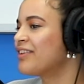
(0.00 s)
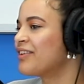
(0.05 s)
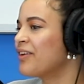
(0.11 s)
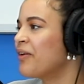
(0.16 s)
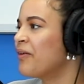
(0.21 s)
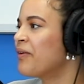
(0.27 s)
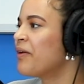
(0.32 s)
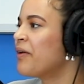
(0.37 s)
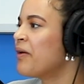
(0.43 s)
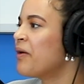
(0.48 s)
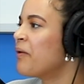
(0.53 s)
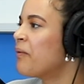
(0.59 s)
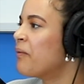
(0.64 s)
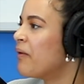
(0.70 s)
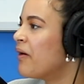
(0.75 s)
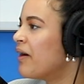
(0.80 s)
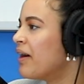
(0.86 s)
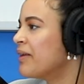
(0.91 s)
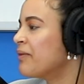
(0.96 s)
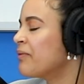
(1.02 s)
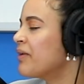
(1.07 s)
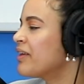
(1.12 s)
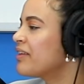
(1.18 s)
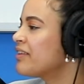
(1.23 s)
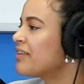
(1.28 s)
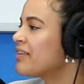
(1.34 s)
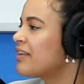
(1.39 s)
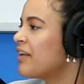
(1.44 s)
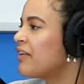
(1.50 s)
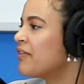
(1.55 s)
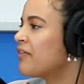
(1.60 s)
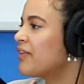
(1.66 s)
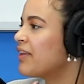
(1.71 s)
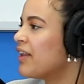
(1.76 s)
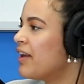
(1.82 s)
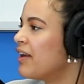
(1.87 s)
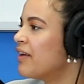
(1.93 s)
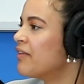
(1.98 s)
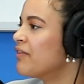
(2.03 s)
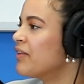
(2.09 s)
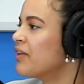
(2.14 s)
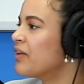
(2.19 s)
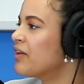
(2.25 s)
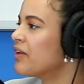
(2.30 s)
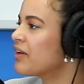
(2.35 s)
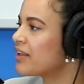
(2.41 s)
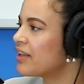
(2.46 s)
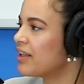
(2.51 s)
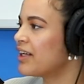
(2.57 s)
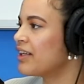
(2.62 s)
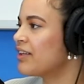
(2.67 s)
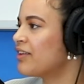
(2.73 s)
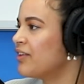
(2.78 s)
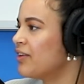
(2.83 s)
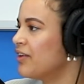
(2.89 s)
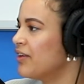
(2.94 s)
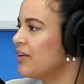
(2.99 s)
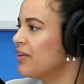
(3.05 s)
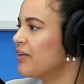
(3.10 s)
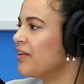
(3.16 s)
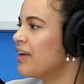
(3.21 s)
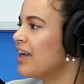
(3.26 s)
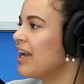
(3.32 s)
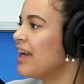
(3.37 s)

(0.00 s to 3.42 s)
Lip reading: So one, what does self-love look like to you